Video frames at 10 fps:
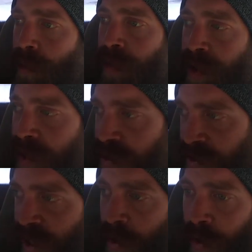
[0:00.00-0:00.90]

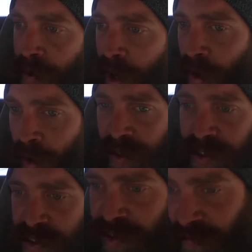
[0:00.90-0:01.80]
because they were now a
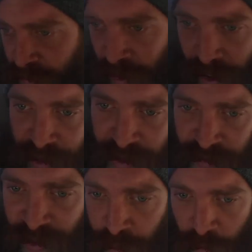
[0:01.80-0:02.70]
civilized
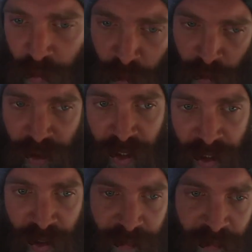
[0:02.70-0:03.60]
people who had
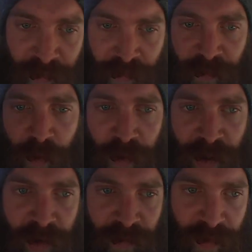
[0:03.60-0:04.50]
eaten of the
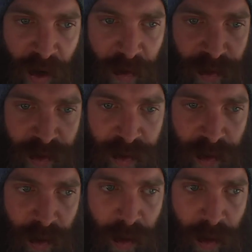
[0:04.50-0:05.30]
fruit of knowledge,